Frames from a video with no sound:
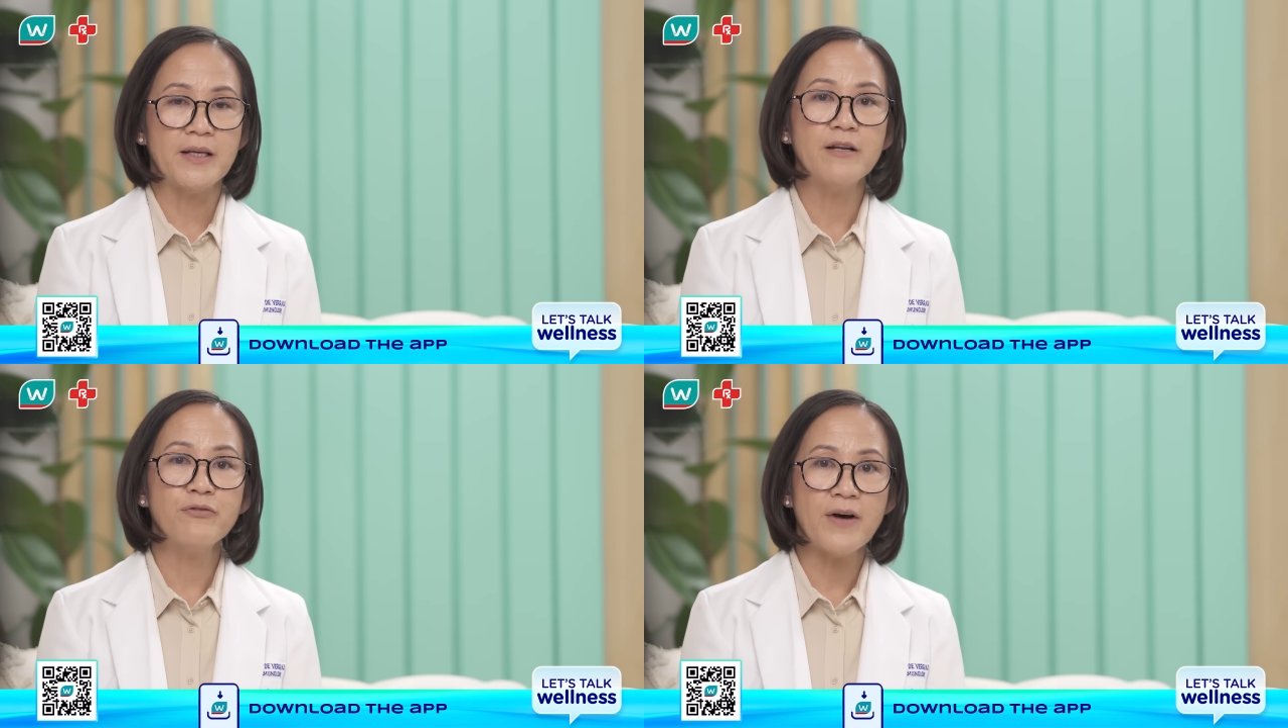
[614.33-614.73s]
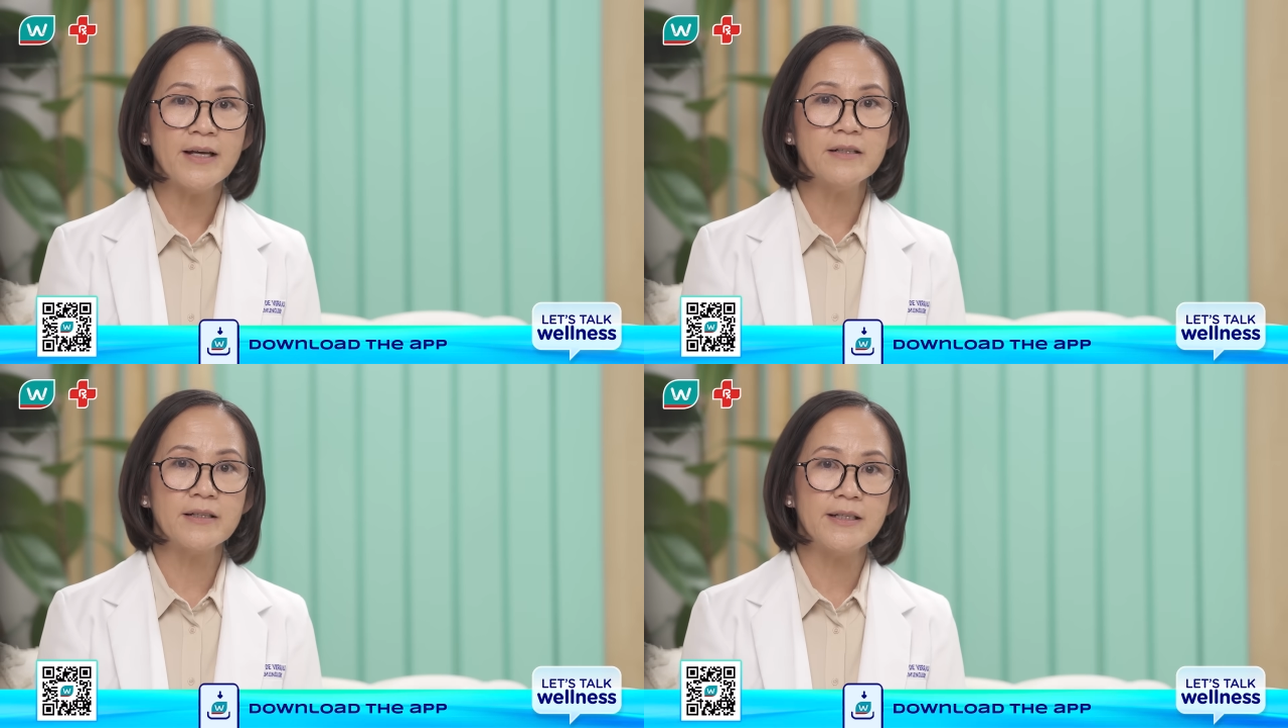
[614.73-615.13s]
And then
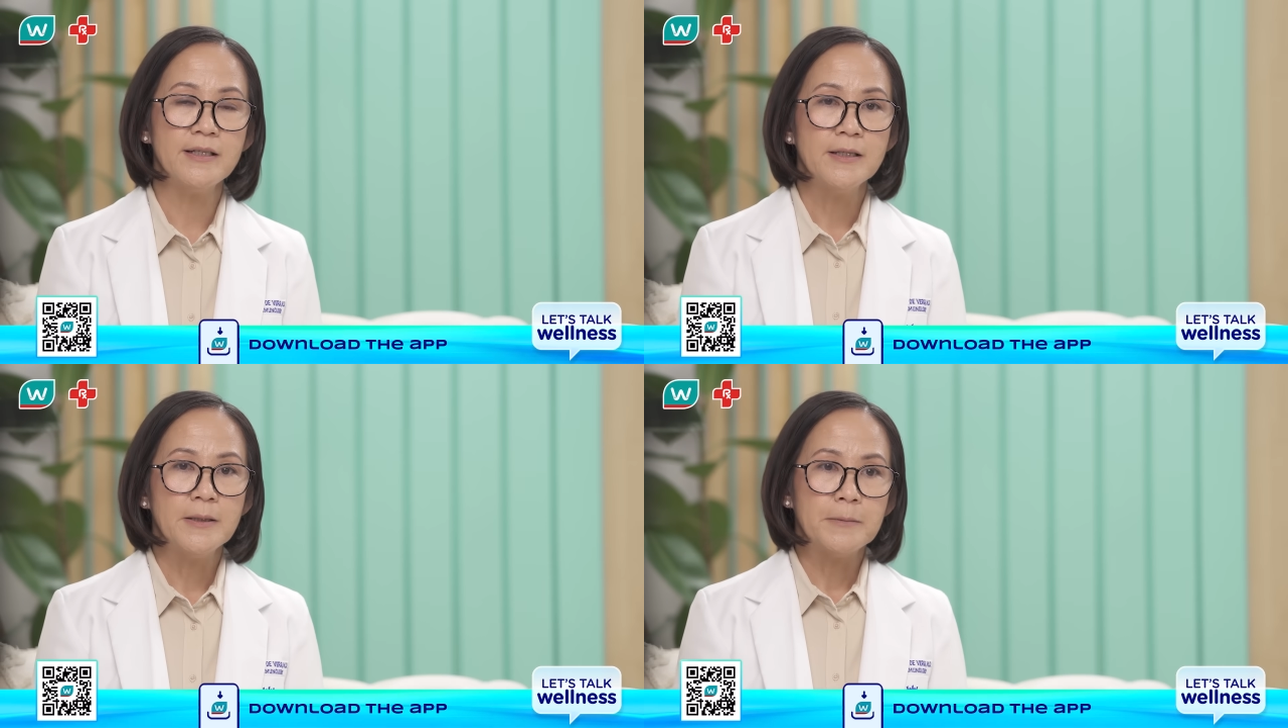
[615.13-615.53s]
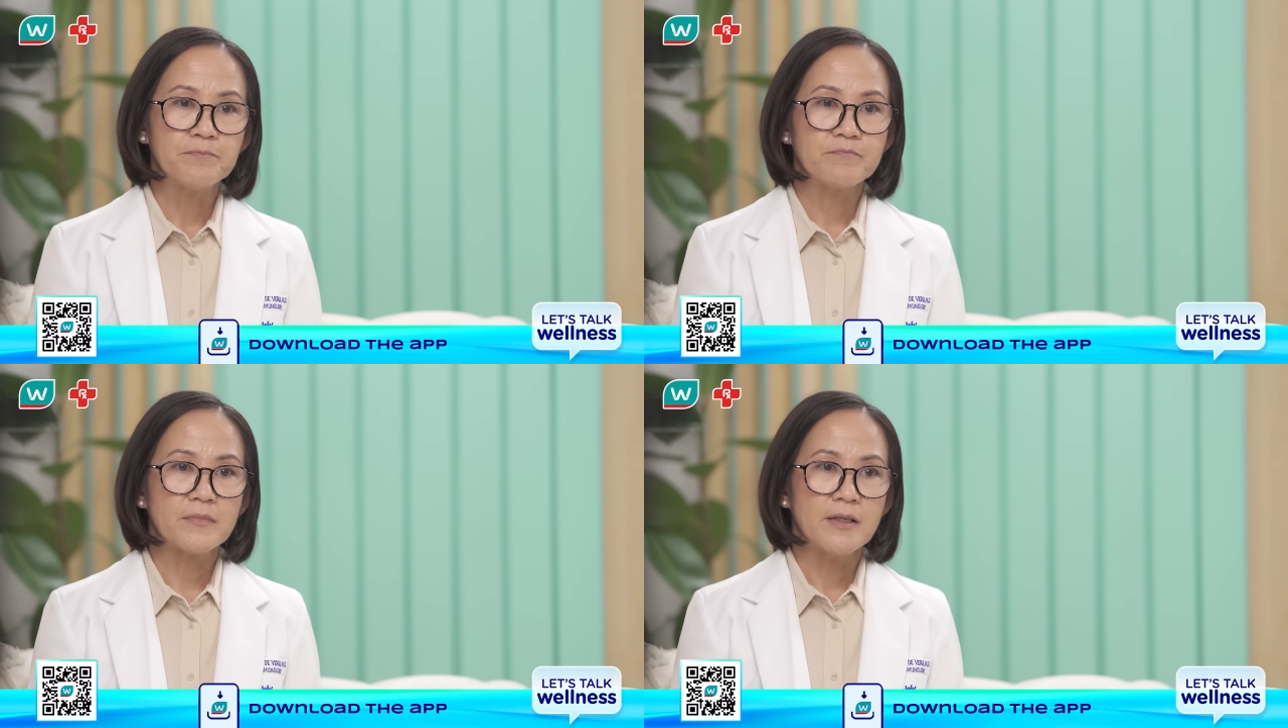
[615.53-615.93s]
finally,
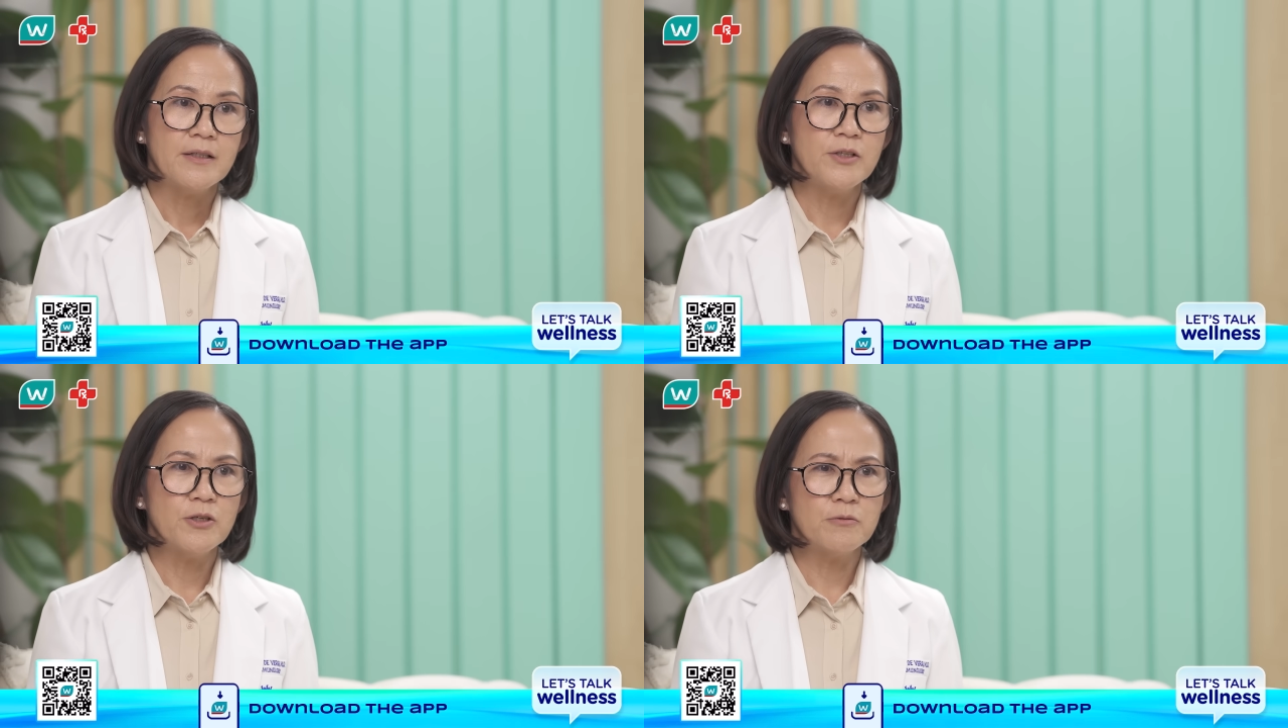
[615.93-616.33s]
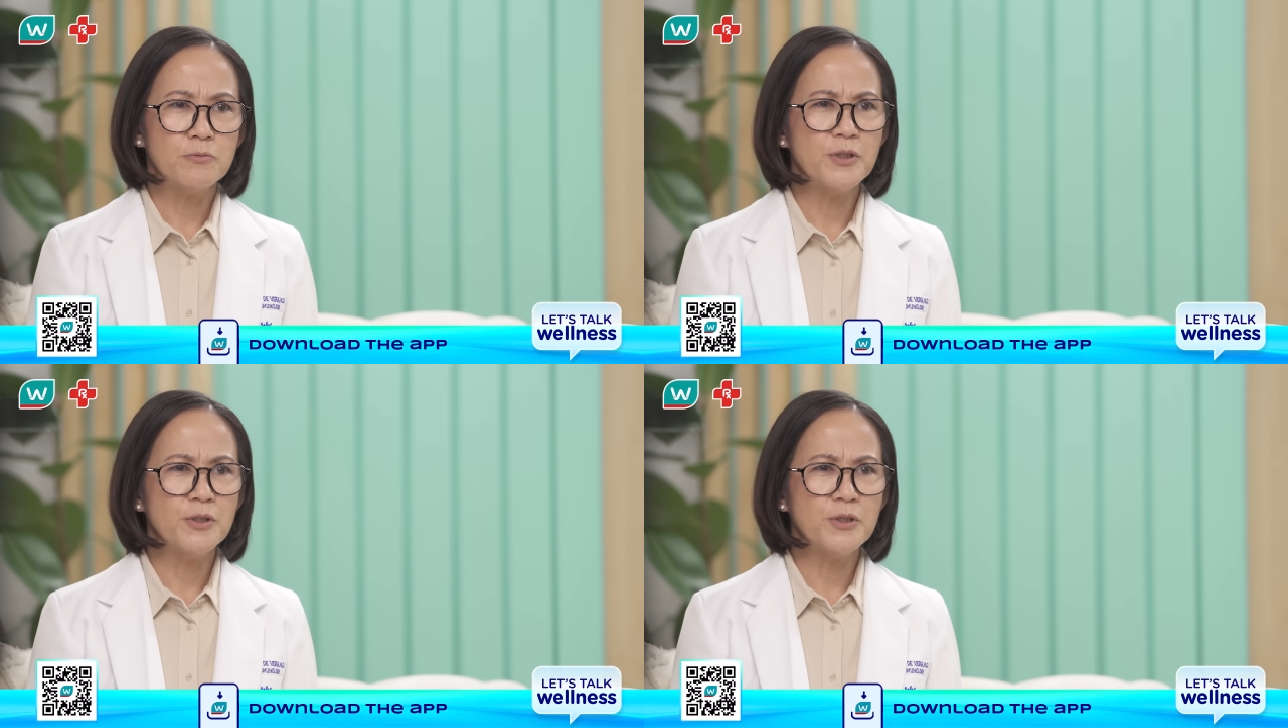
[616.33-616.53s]
you know,